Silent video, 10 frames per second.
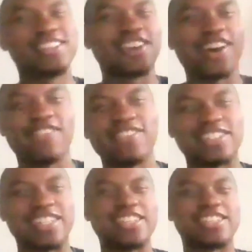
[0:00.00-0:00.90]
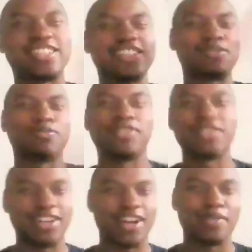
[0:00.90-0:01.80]
this conversation, this
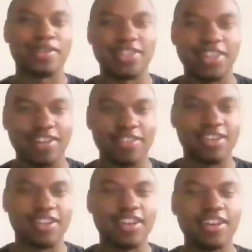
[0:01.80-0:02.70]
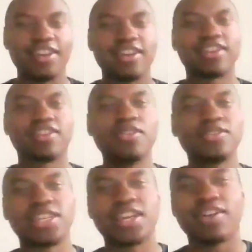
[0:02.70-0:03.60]
sports commentary, go
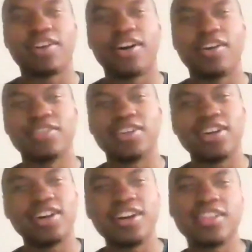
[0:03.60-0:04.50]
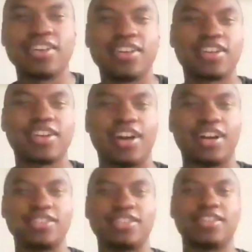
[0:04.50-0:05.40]
check out all the other
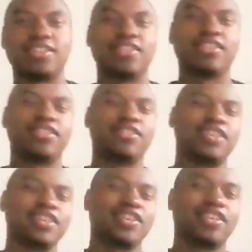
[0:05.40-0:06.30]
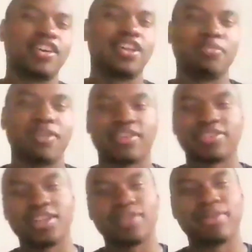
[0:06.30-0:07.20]
content on the Young All American
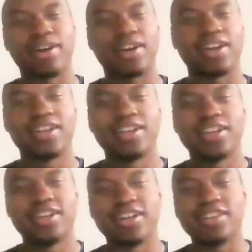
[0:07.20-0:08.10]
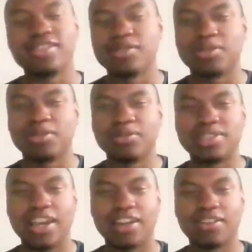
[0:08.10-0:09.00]
State of Mind YouTube
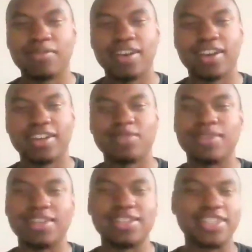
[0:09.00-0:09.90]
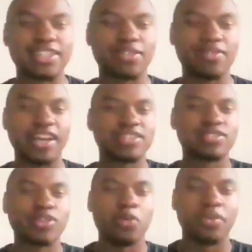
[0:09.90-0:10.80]
channel, man. Because me and Justin, we got
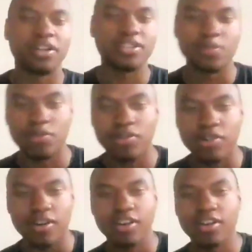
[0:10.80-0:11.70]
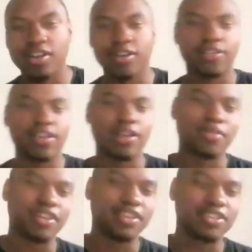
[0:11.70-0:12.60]
so much more. We got
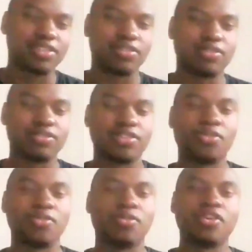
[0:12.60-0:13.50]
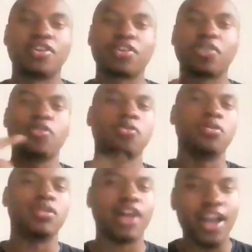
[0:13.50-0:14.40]
many other shows. Go
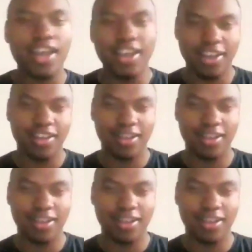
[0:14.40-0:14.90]
like,